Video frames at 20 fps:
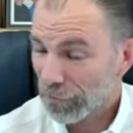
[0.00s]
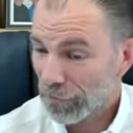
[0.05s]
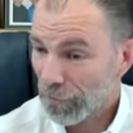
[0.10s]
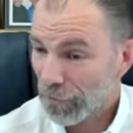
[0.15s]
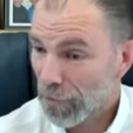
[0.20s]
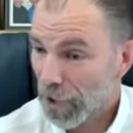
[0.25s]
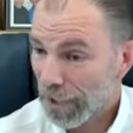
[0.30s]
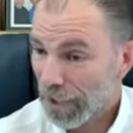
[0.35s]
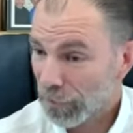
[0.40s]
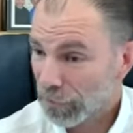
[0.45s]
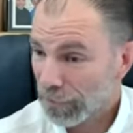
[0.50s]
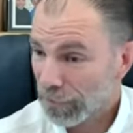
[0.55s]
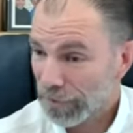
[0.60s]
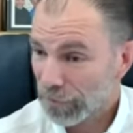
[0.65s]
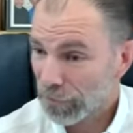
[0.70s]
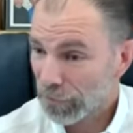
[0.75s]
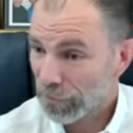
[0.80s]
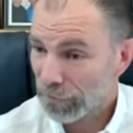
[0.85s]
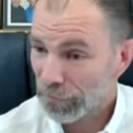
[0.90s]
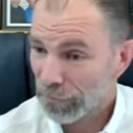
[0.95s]
from Michael
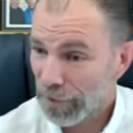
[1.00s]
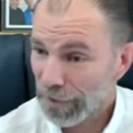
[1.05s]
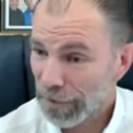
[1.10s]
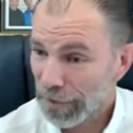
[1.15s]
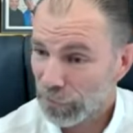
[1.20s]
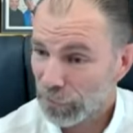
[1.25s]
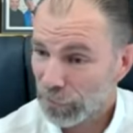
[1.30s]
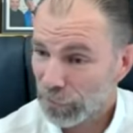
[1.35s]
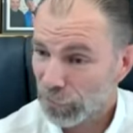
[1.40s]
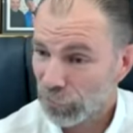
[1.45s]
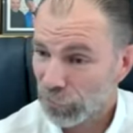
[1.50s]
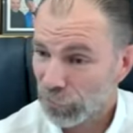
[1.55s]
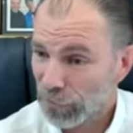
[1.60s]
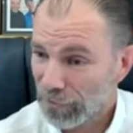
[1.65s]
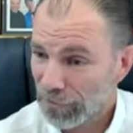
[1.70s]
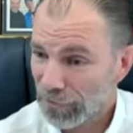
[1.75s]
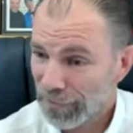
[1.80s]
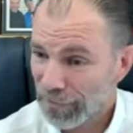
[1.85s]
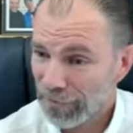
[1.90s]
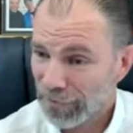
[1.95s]
Hill
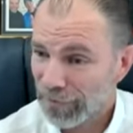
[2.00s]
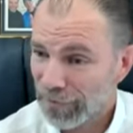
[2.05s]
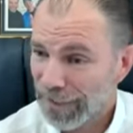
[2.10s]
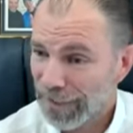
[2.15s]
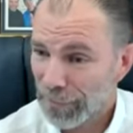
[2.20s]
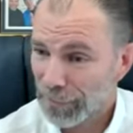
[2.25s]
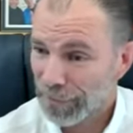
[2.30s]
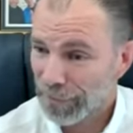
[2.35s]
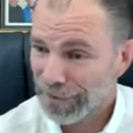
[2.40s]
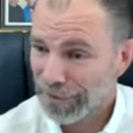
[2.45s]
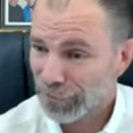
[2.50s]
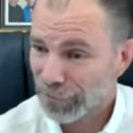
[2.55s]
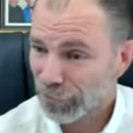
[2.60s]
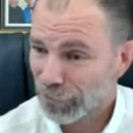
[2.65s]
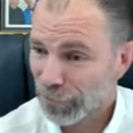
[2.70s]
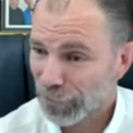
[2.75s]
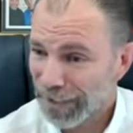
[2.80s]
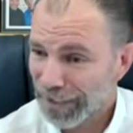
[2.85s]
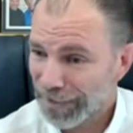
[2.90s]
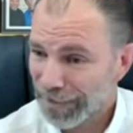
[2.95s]
Jewelers, listed company in
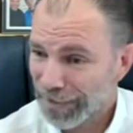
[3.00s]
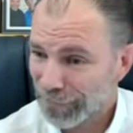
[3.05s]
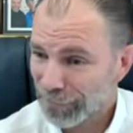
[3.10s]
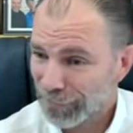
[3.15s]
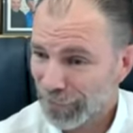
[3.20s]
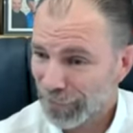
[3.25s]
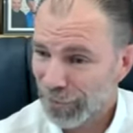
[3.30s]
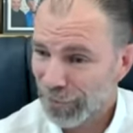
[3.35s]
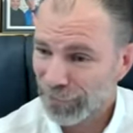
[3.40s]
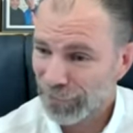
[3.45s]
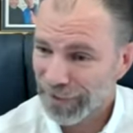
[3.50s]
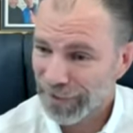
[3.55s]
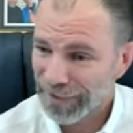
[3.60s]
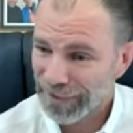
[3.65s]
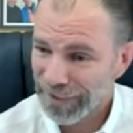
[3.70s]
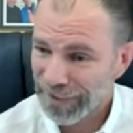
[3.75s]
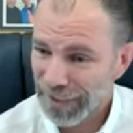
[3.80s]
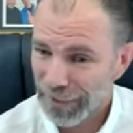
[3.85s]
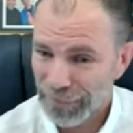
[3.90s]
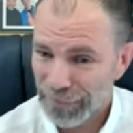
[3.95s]
Australia. He was a New
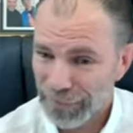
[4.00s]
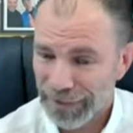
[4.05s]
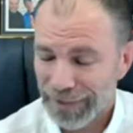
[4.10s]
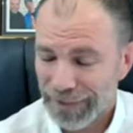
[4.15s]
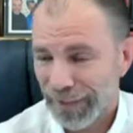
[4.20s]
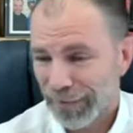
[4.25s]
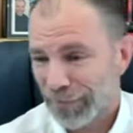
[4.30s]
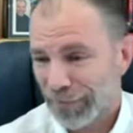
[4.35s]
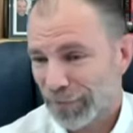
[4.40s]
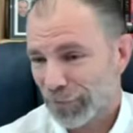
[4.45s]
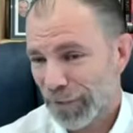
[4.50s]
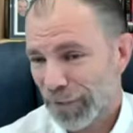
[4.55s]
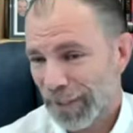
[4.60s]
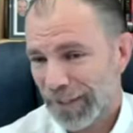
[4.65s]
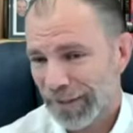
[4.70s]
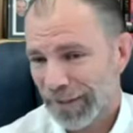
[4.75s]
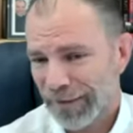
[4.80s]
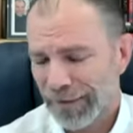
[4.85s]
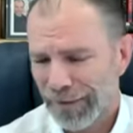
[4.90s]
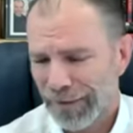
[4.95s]
Zealand company, came to
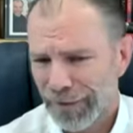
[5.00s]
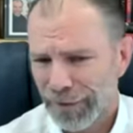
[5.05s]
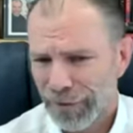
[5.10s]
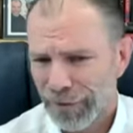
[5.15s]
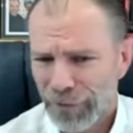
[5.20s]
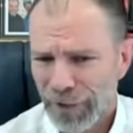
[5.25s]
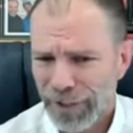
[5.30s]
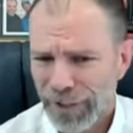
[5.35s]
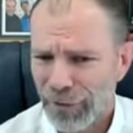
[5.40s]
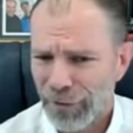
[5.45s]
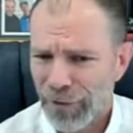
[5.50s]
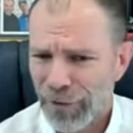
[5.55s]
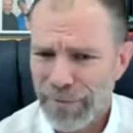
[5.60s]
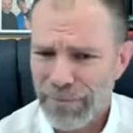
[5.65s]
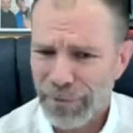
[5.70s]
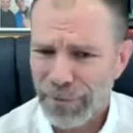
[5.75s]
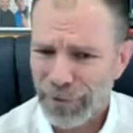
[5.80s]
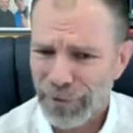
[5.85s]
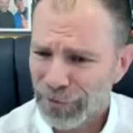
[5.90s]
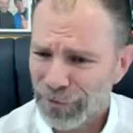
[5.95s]
Australia, wrote a great
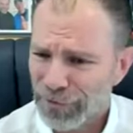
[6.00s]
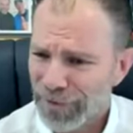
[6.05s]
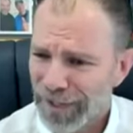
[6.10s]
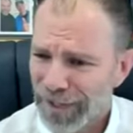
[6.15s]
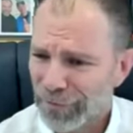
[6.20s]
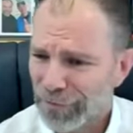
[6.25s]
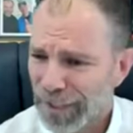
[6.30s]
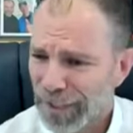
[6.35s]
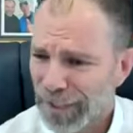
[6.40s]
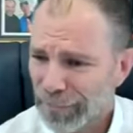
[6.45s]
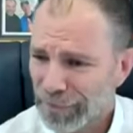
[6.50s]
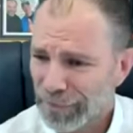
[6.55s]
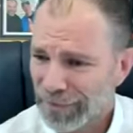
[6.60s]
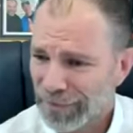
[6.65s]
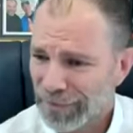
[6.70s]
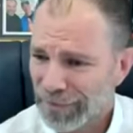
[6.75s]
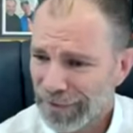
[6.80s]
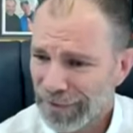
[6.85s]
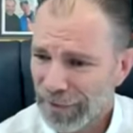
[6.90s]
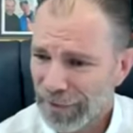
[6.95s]
book called Toughen Up, and
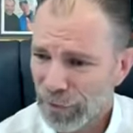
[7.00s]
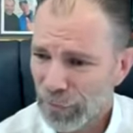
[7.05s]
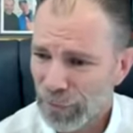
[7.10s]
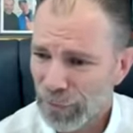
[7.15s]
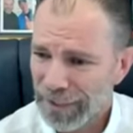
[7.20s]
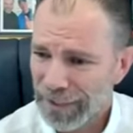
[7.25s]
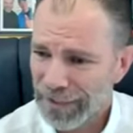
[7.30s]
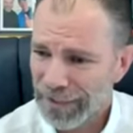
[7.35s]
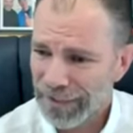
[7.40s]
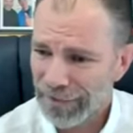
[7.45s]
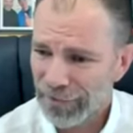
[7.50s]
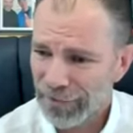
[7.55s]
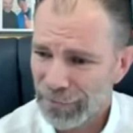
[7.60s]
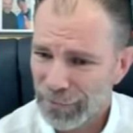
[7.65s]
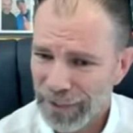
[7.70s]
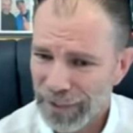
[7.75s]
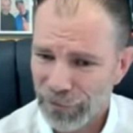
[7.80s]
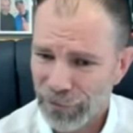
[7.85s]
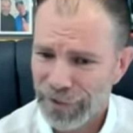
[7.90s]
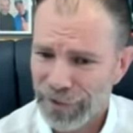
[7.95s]
said, you know, when you list,
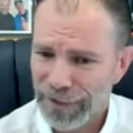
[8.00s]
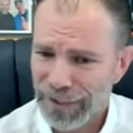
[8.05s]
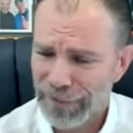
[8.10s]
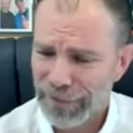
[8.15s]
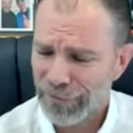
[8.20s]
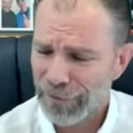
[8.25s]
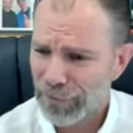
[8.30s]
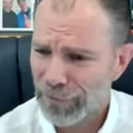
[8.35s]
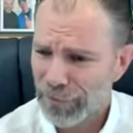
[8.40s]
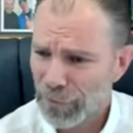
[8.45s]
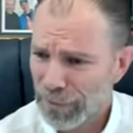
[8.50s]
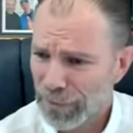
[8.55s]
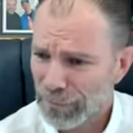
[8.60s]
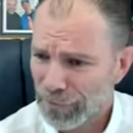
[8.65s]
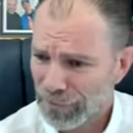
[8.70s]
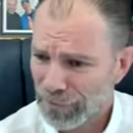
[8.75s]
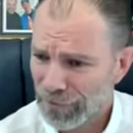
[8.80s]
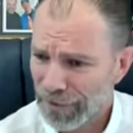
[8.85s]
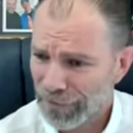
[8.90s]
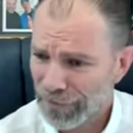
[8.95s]
make sure you keep
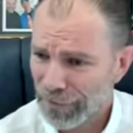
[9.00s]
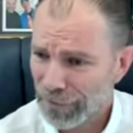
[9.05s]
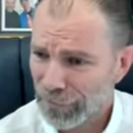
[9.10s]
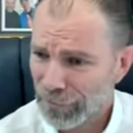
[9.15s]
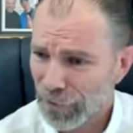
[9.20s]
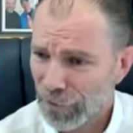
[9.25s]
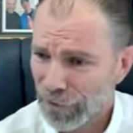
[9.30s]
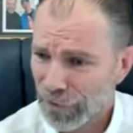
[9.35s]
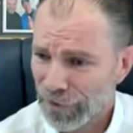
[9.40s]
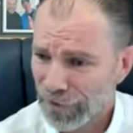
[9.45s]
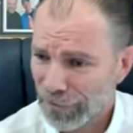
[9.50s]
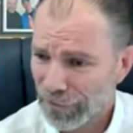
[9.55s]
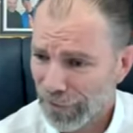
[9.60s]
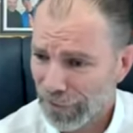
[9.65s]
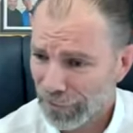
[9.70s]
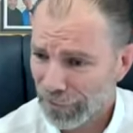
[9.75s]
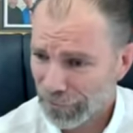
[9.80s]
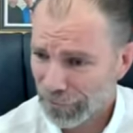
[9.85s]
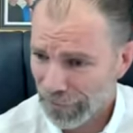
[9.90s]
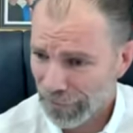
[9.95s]
51% so you've got
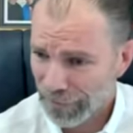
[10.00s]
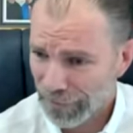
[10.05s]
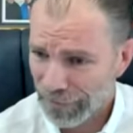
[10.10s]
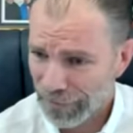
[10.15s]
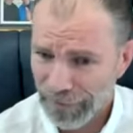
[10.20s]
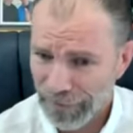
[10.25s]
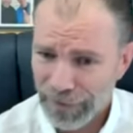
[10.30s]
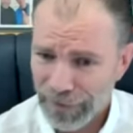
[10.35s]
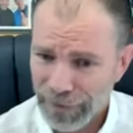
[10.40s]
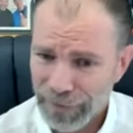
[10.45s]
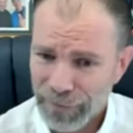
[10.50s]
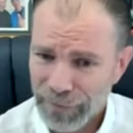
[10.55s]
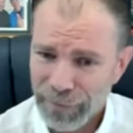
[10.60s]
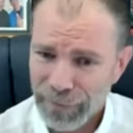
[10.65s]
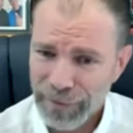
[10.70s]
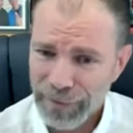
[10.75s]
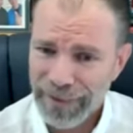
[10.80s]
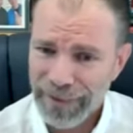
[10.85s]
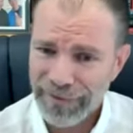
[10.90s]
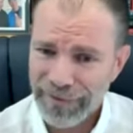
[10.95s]
control. So
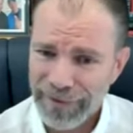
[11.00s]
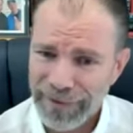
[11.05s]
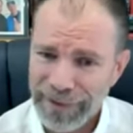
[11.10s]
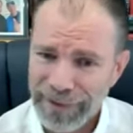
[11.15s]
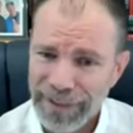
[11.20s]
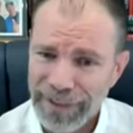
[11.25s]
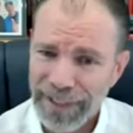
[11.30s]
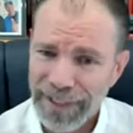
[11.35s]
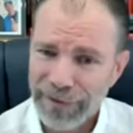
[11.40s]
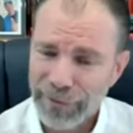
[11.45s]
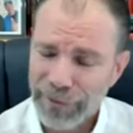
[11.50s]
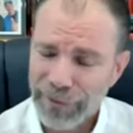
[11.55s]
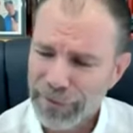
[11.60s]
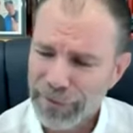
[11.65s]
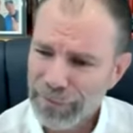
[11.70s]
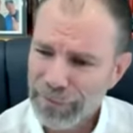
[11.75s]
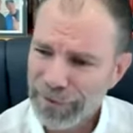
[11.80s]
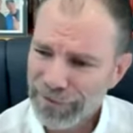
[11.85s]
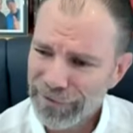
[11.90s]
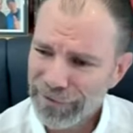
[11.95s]
people aren't telling you how to run the
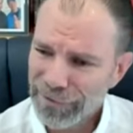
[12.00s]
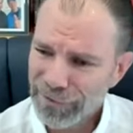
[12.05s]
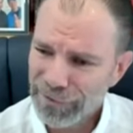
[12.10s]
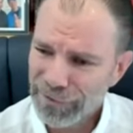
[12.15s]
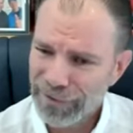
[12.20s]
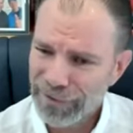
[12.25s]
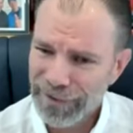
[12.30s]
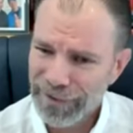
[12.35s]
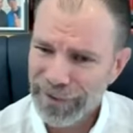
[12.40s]
business.